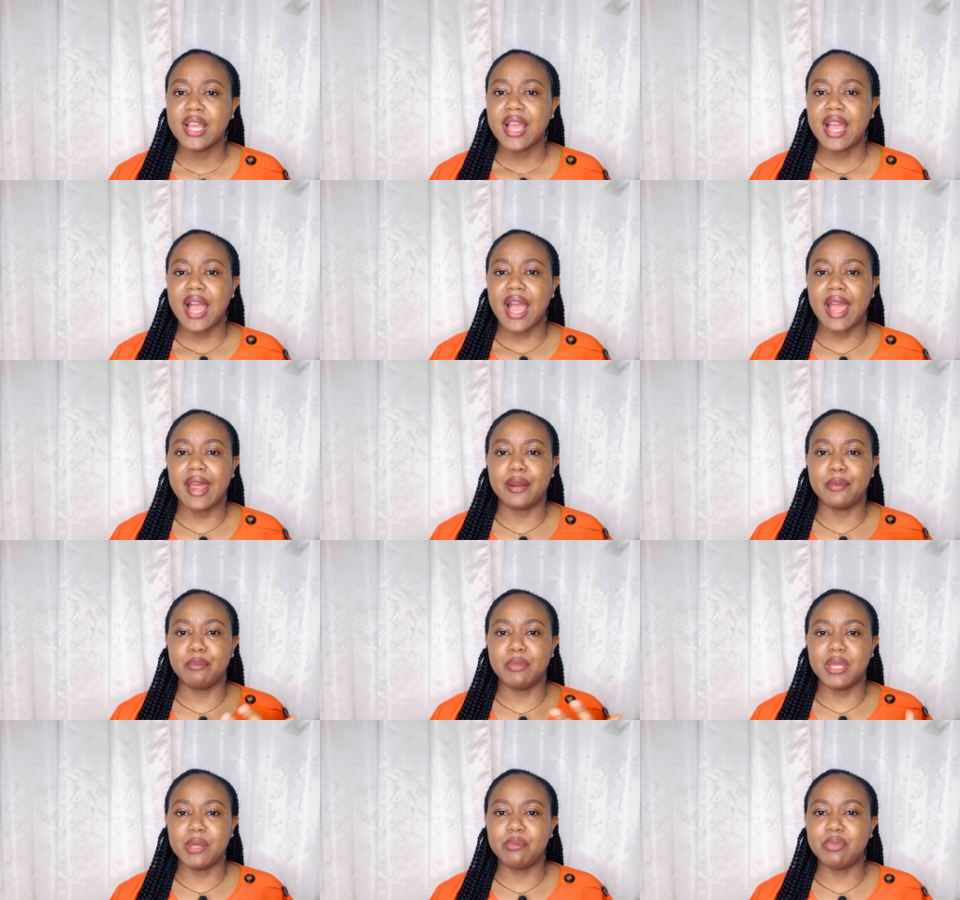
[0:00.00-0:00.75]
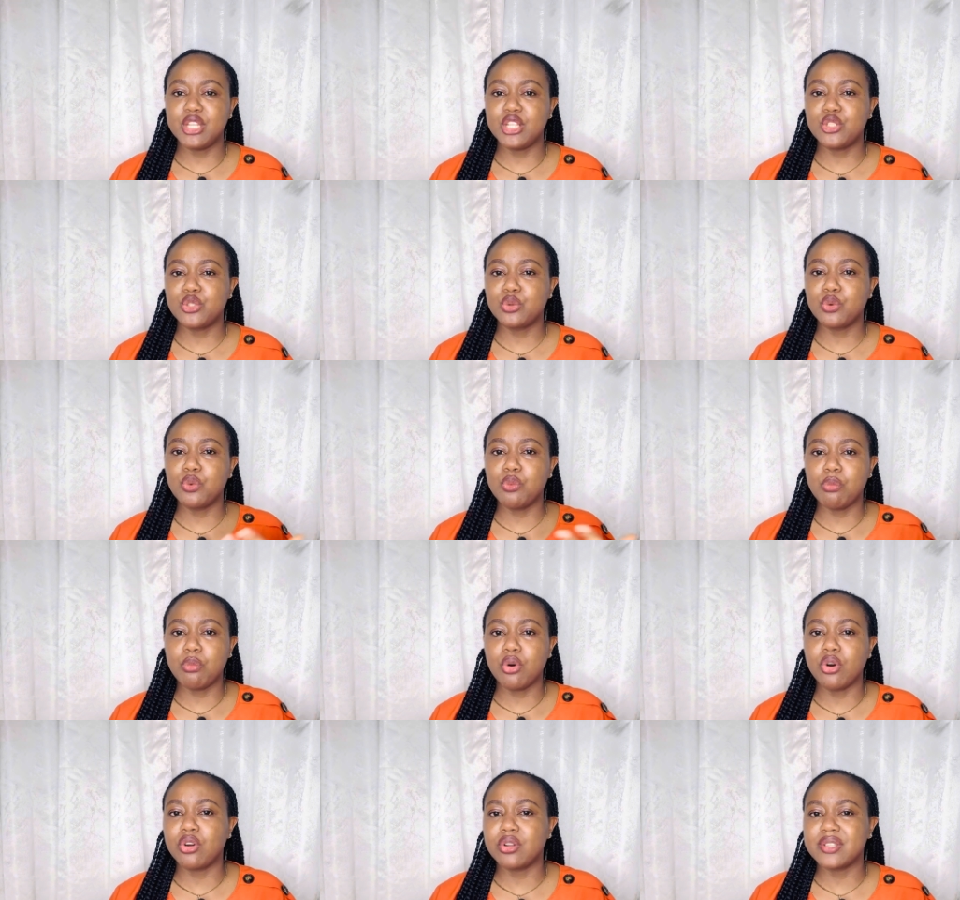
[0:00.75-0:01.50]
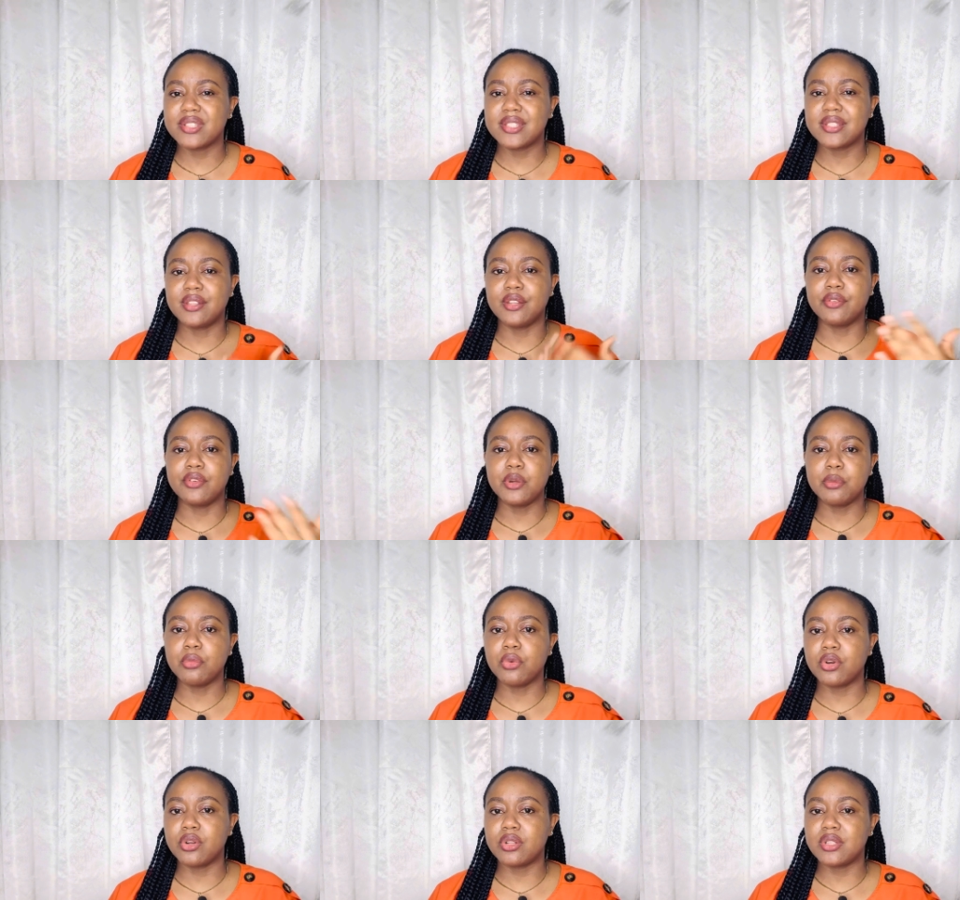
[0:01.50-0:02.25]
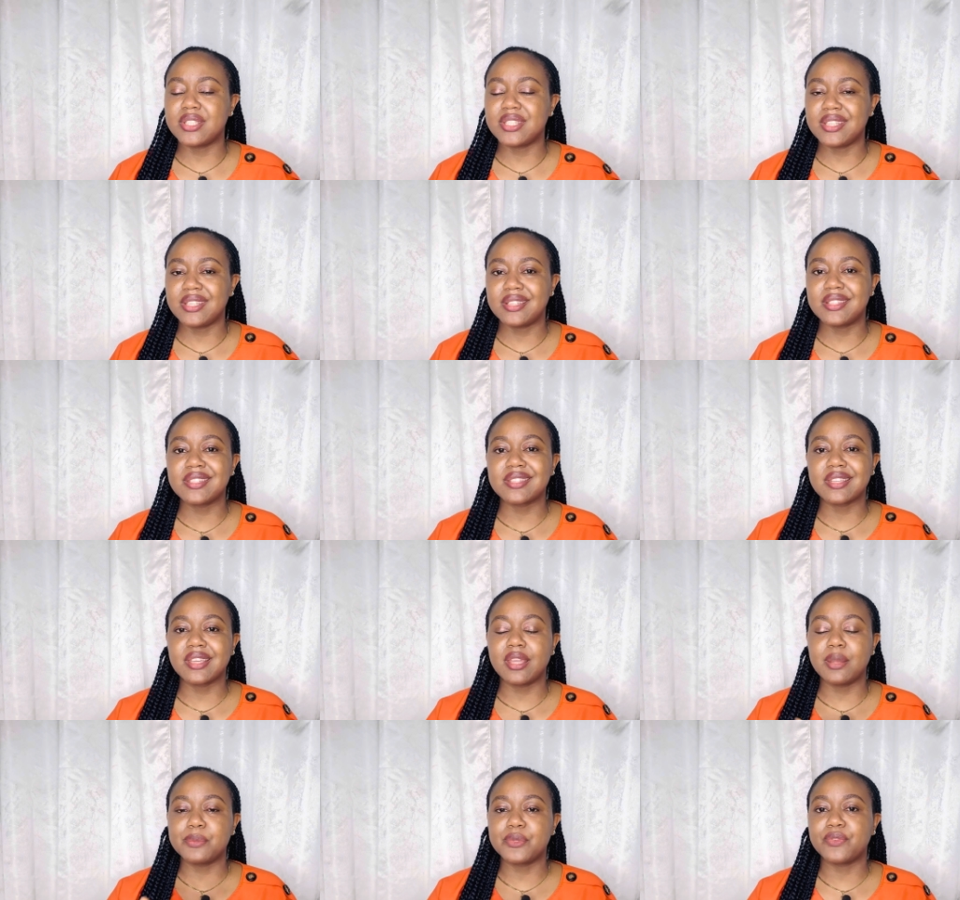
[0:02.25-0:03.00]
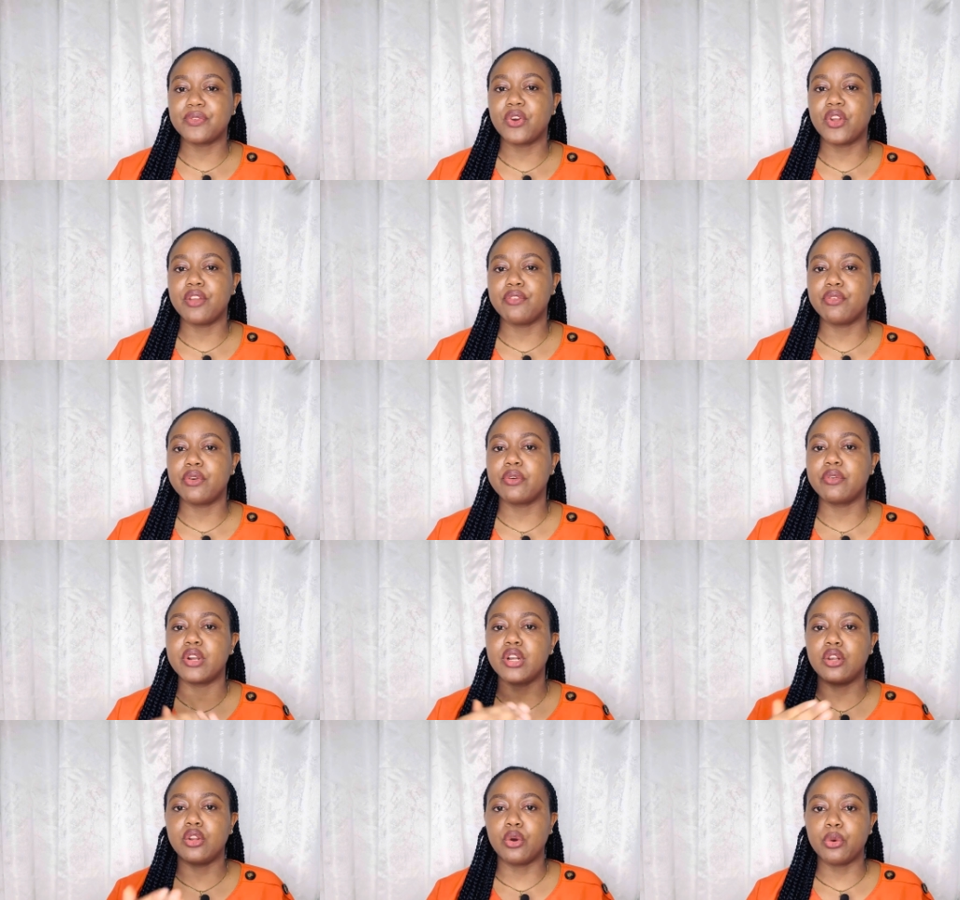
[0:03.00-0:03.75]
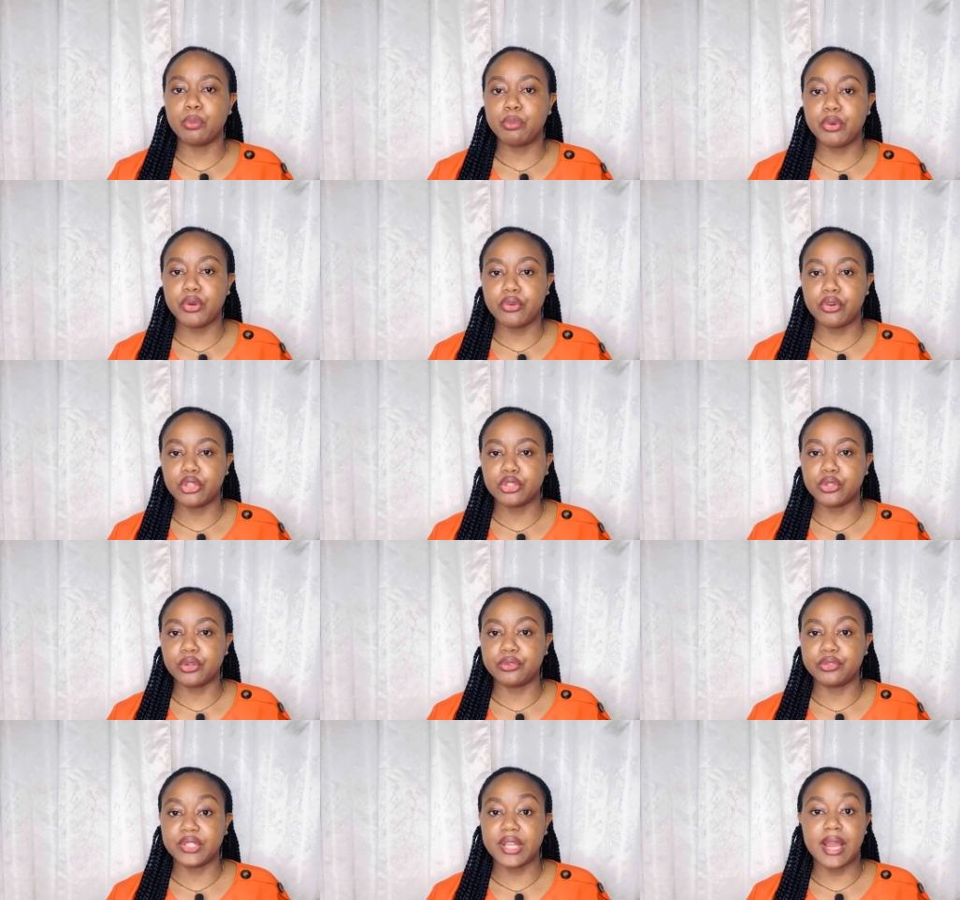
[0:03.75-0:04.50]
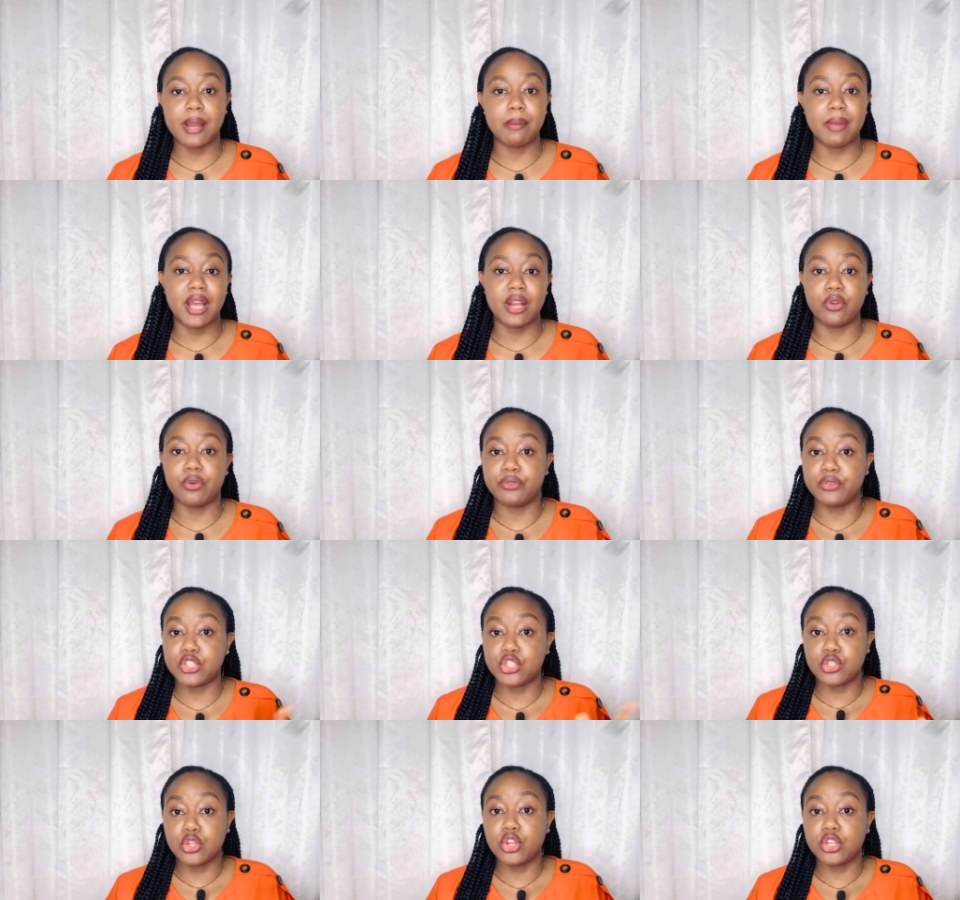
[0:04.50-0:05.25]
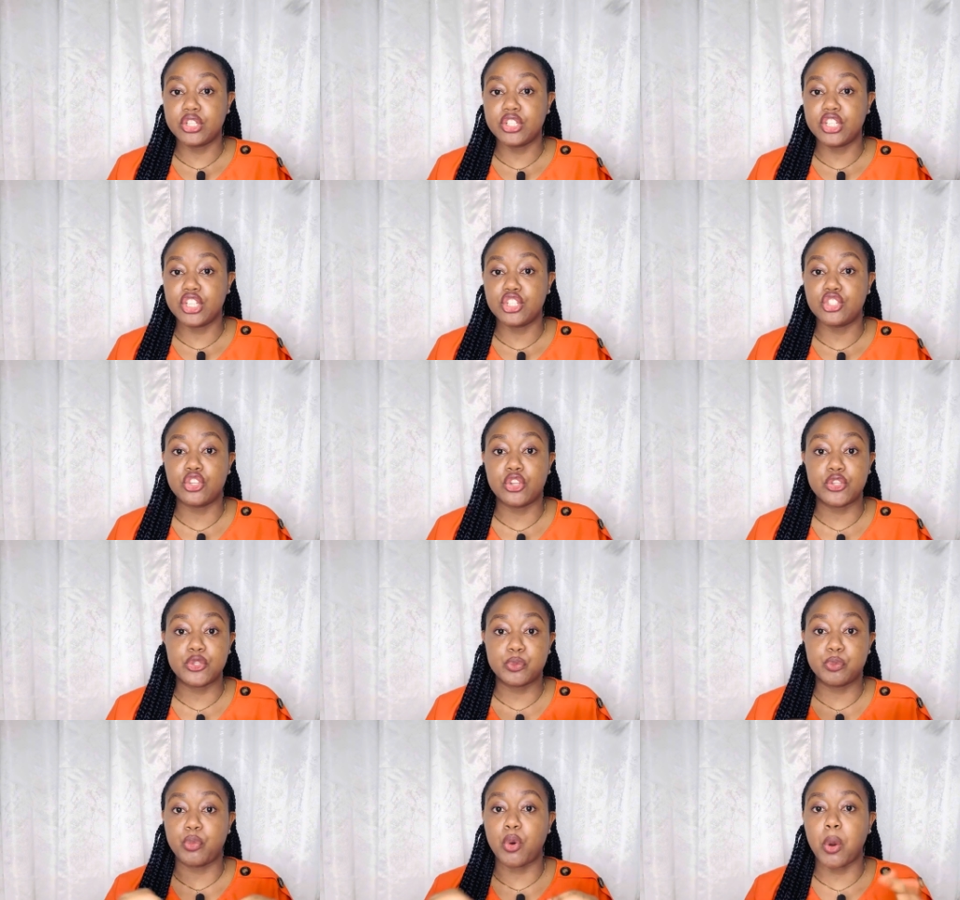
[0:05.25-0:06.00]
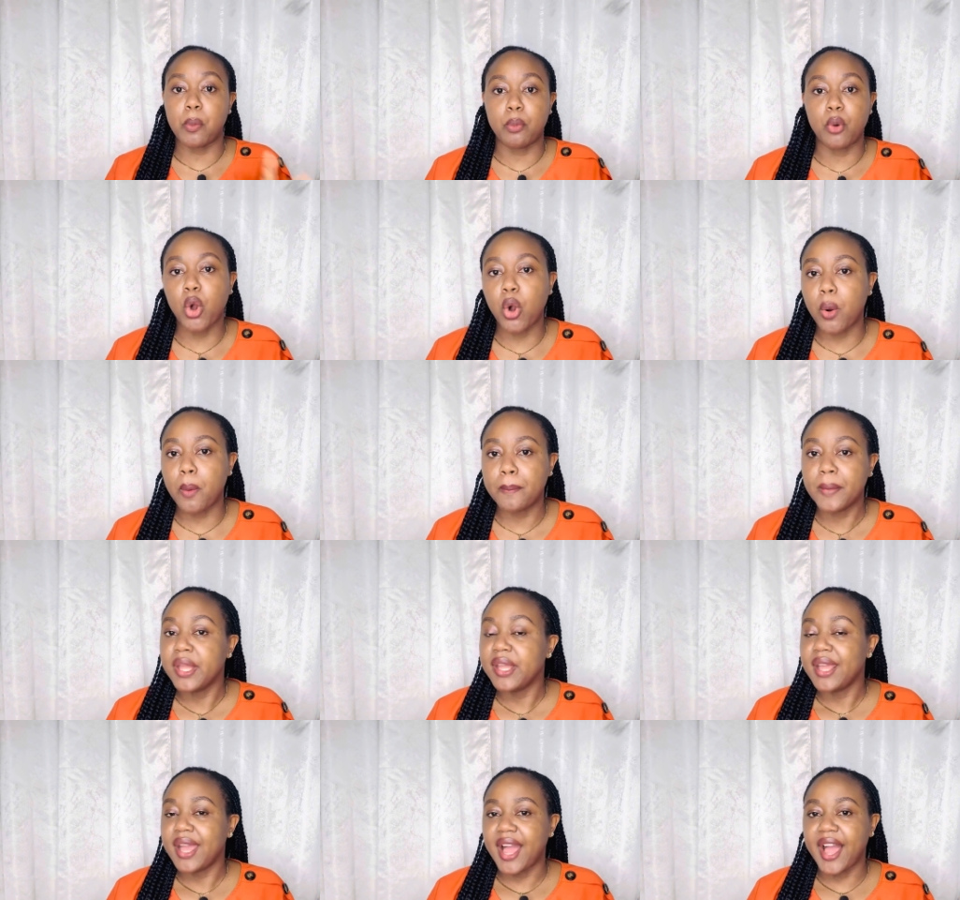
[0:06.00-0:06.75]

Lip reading: and maybe 2 months, 3 months, it skips for a very long period of time, and of a sudden it just pop up